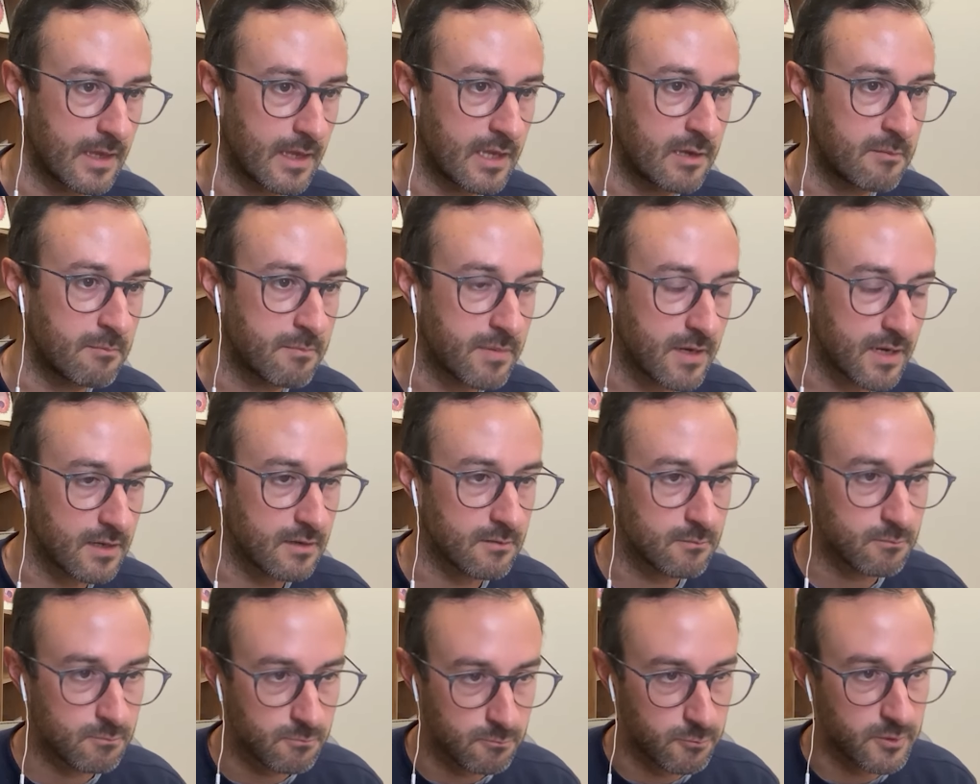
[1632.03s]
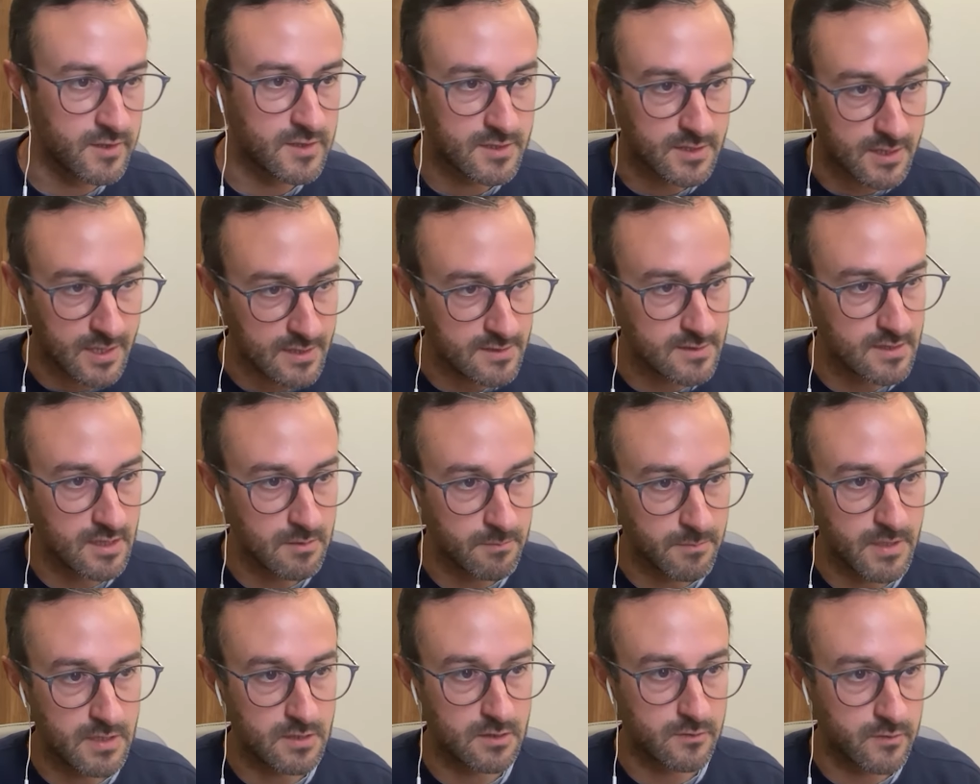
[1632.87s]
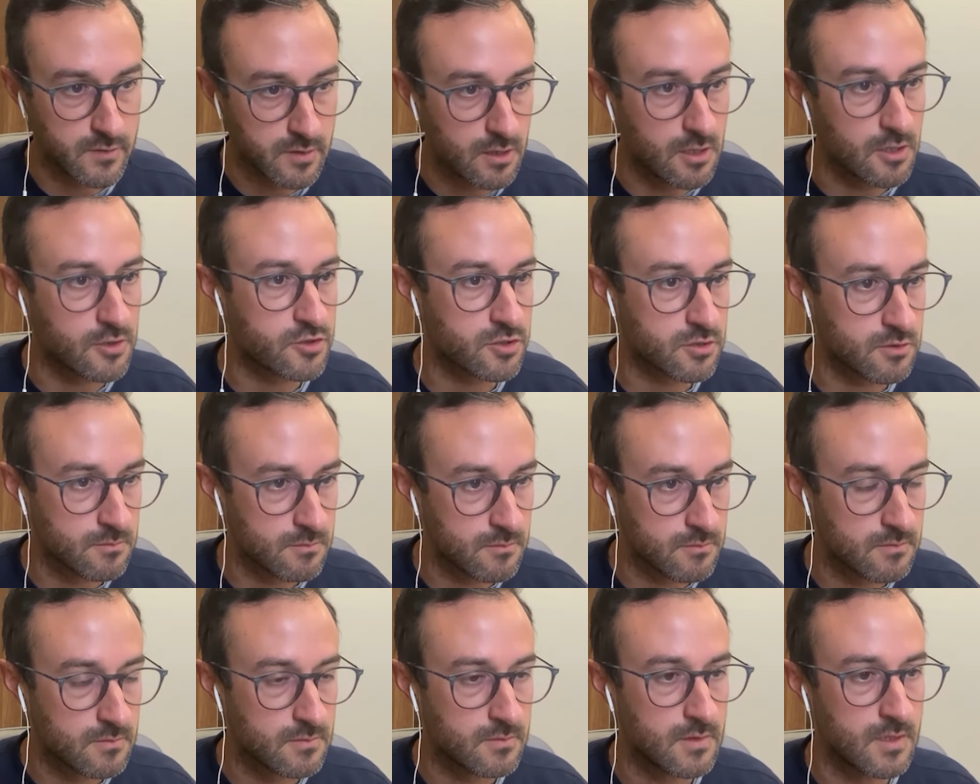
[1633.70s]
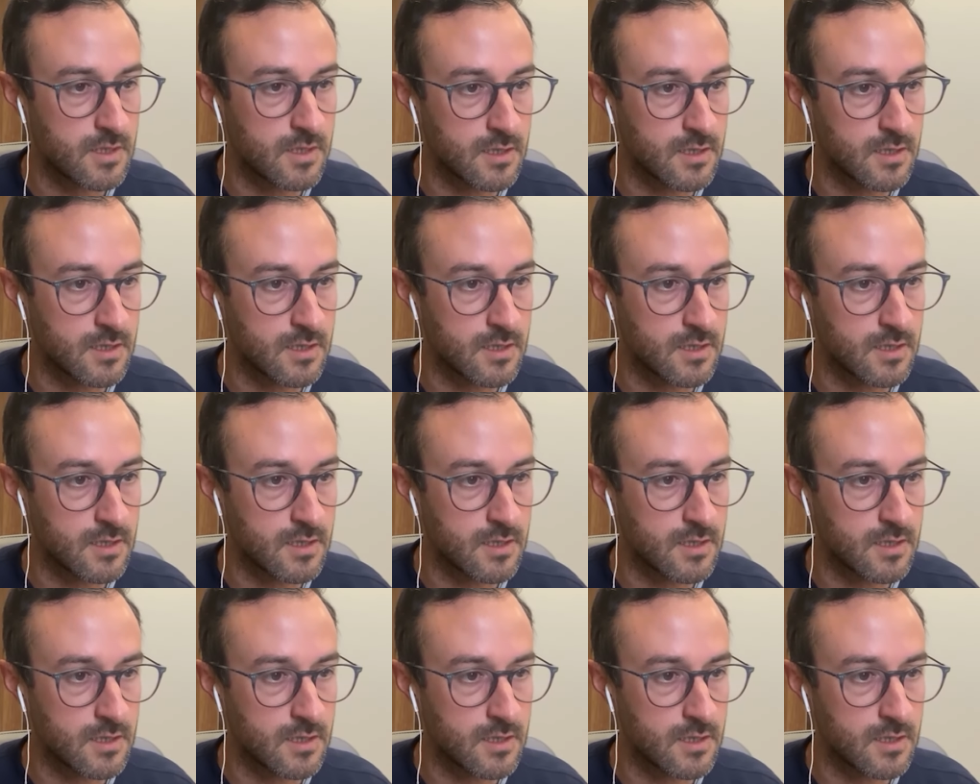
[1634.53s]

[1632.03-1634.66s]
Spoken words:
Impact. We discussed the impact of colostrum,